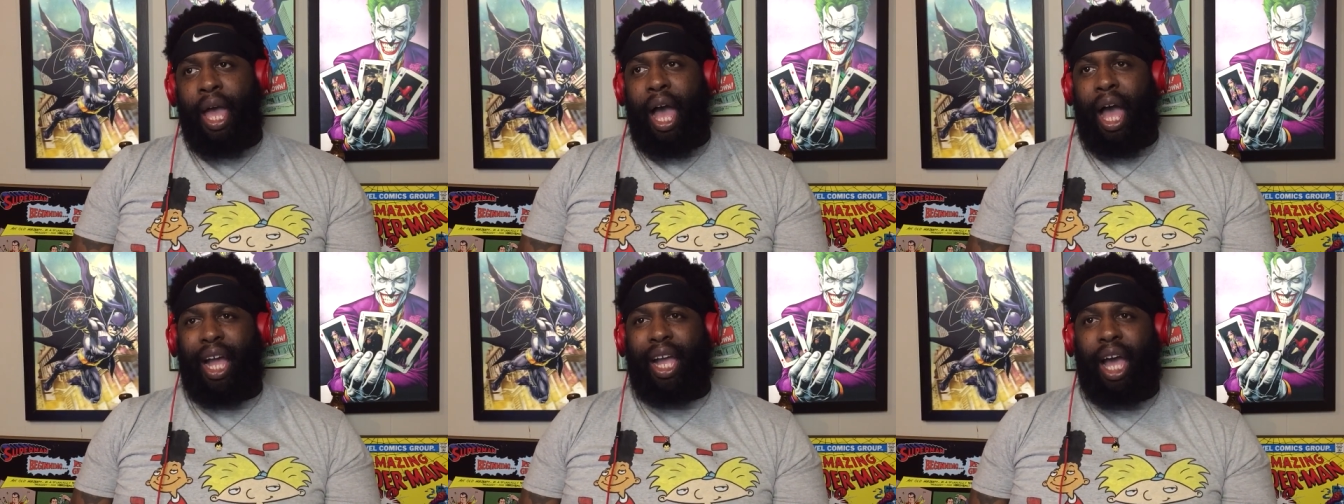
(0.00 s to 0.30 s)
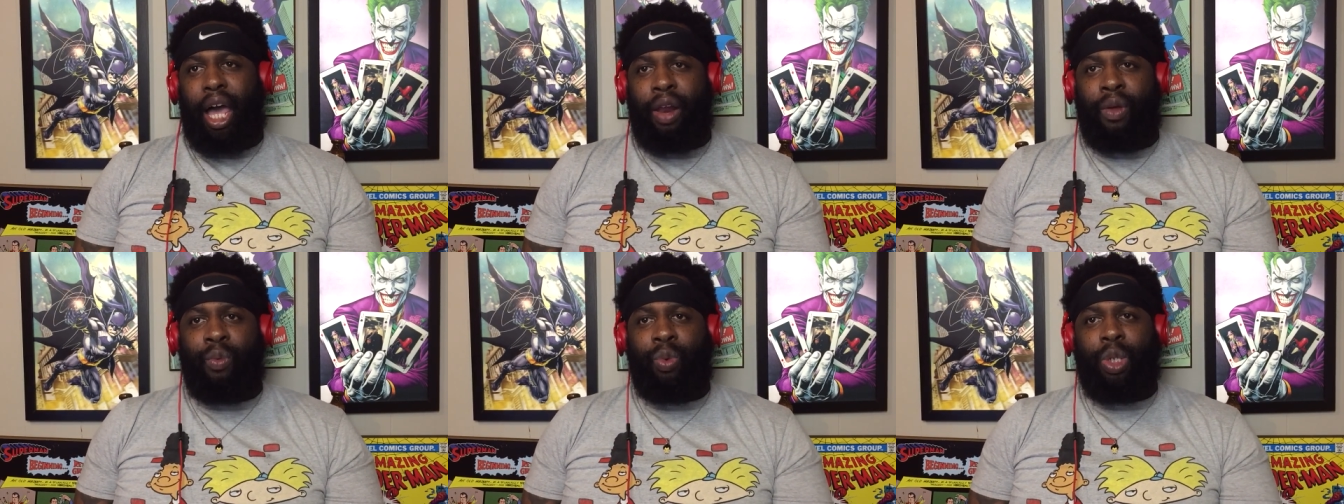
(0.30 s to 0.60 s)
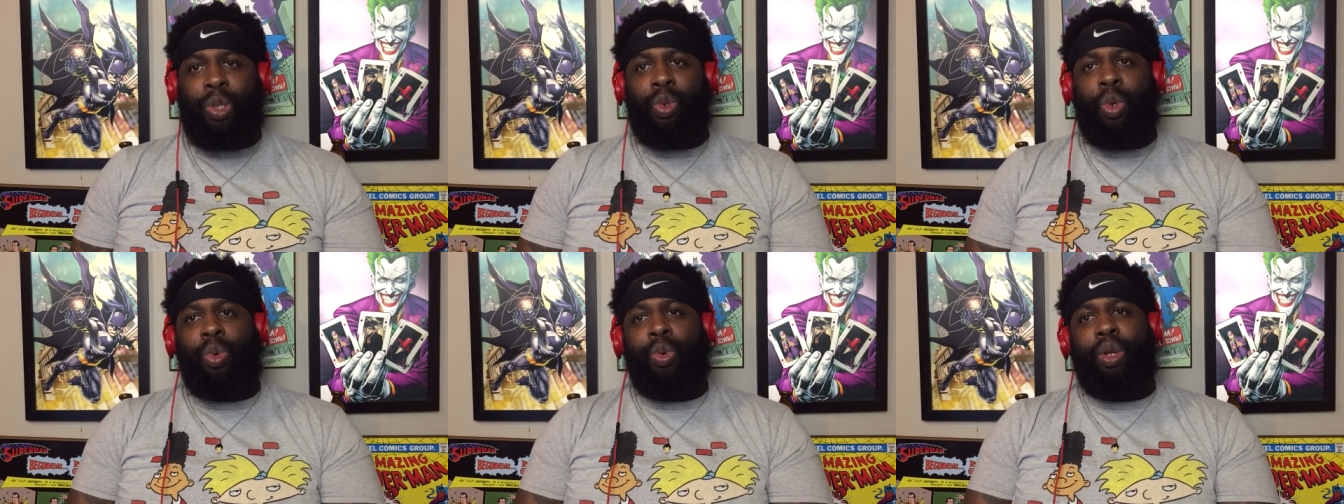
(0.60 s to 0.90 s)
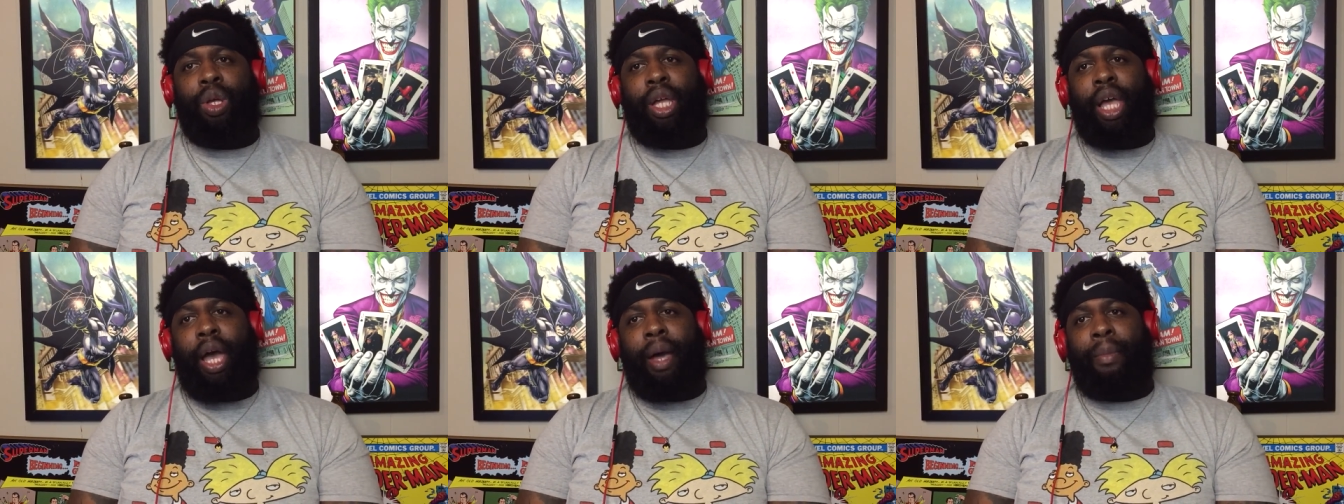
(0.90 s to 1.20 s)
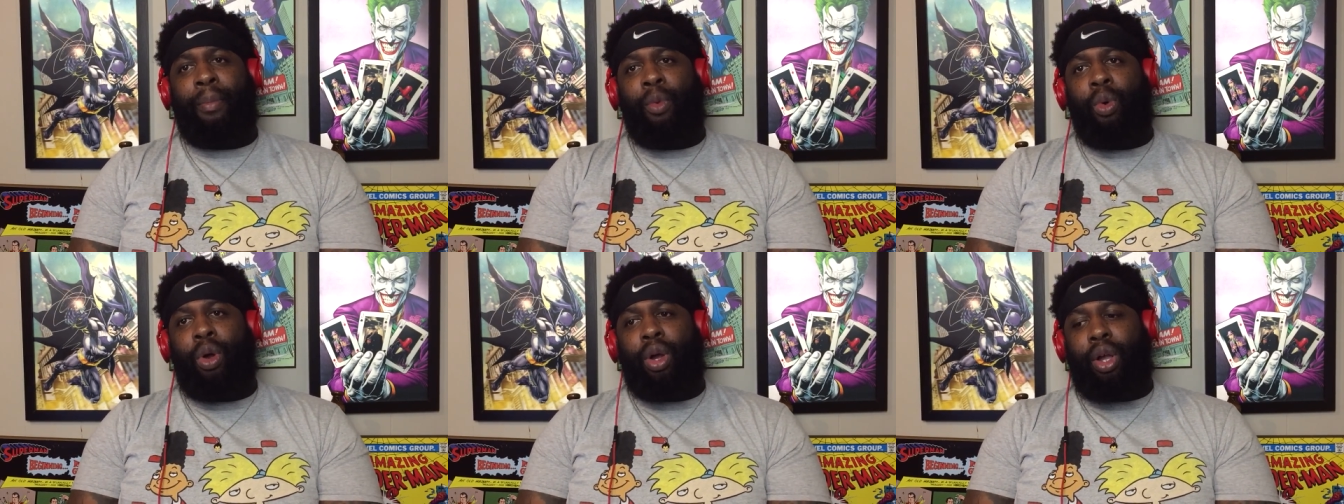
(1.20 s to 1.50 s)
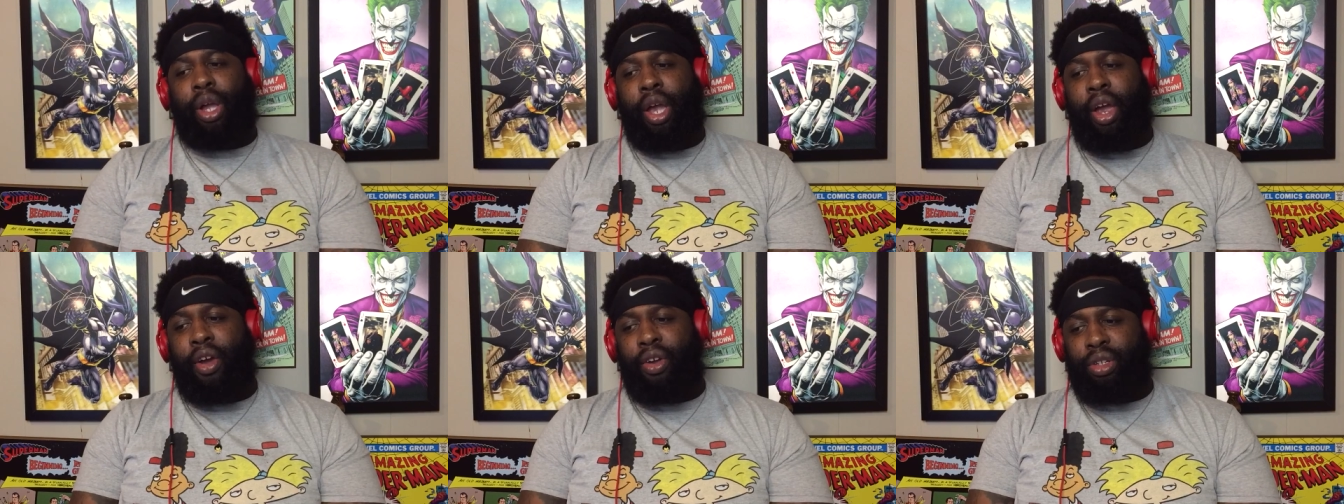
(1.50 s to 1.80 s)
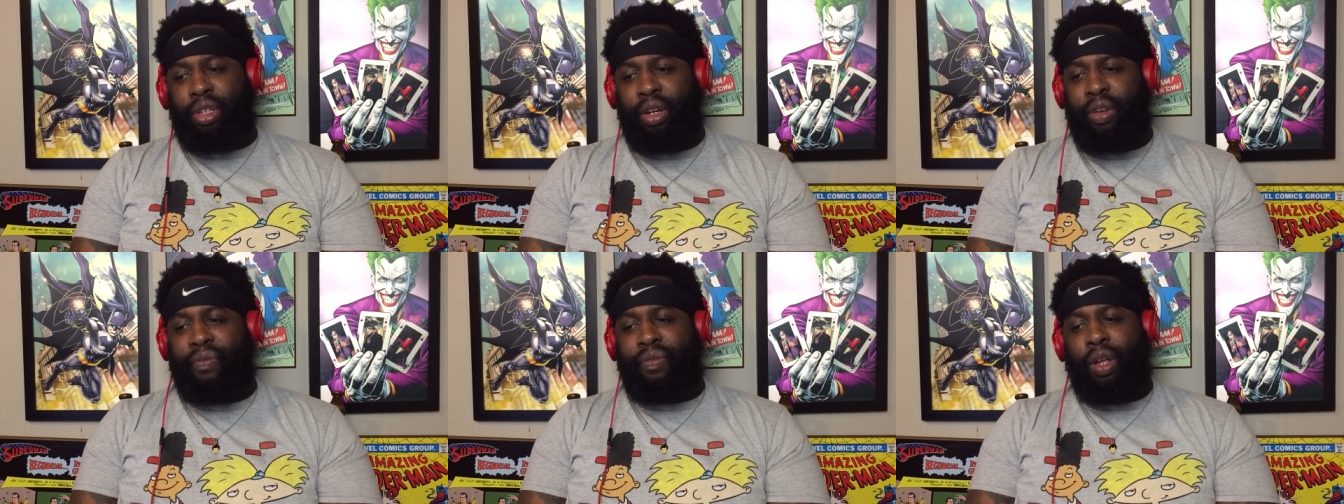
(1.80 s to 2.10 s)
I kind of wish we would have got more
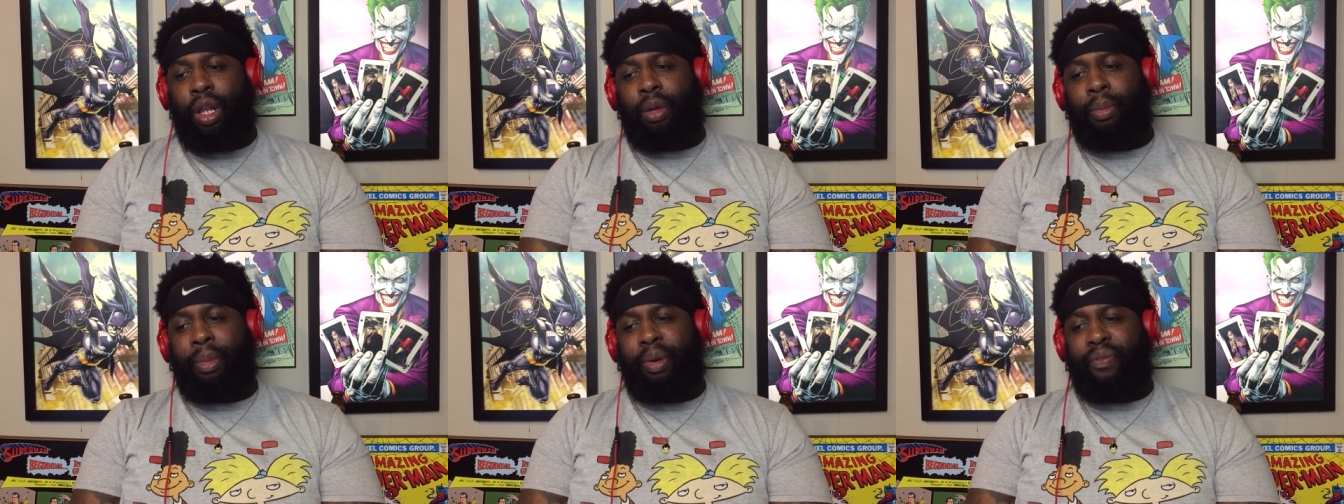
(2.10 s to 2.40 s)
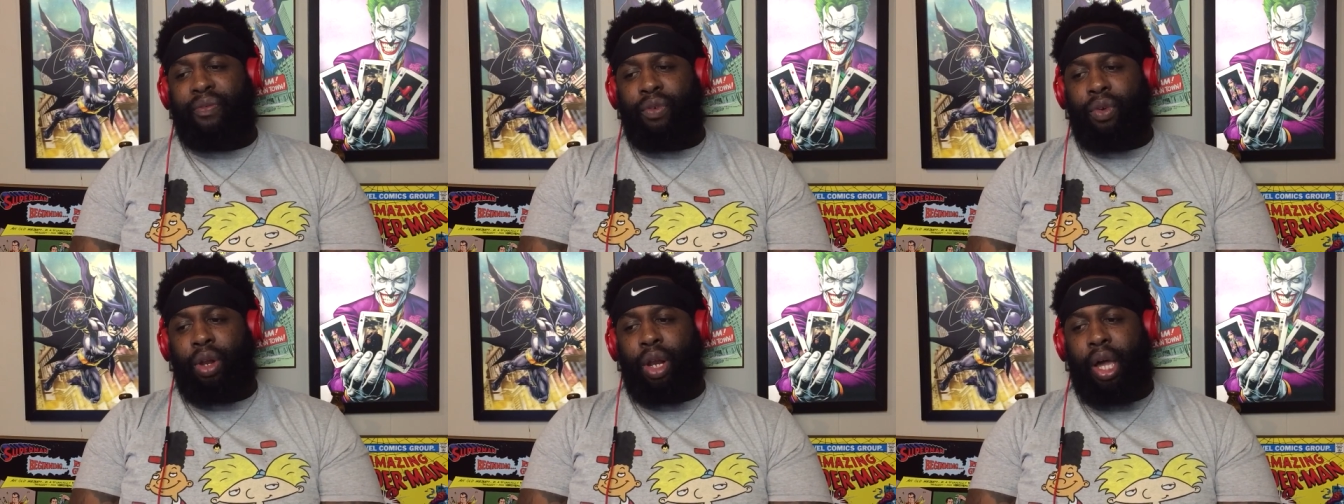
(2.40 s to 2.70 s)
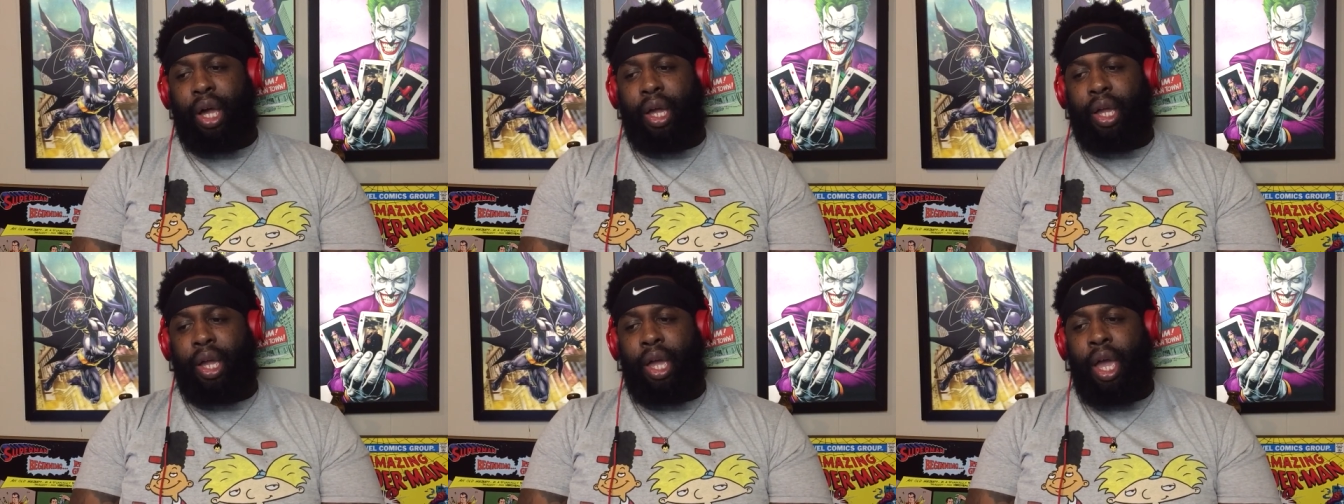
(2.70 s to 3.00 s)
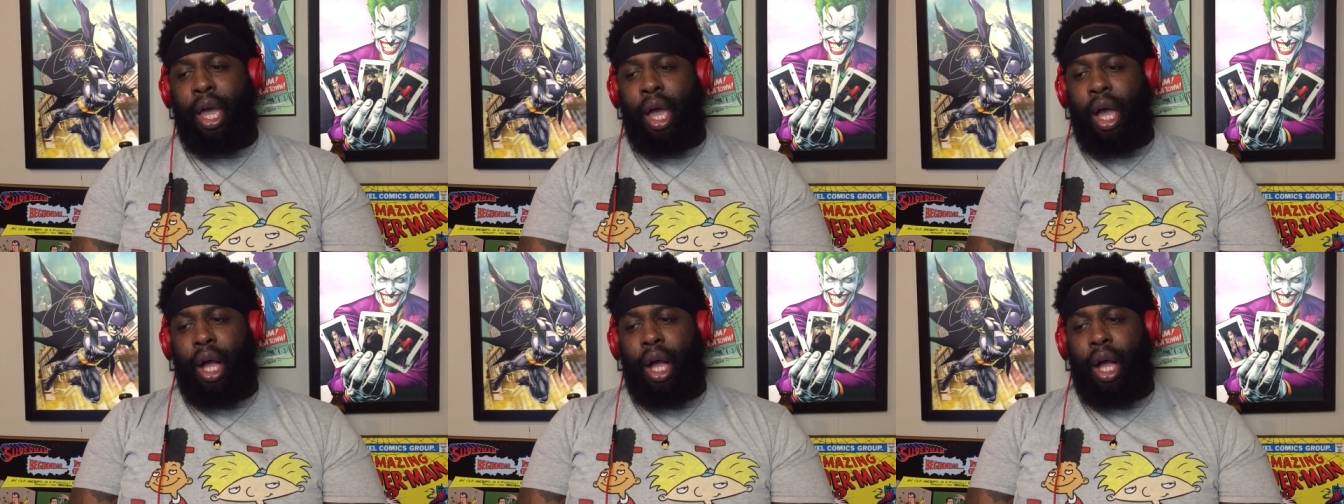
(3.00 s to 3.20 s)
character development for, like,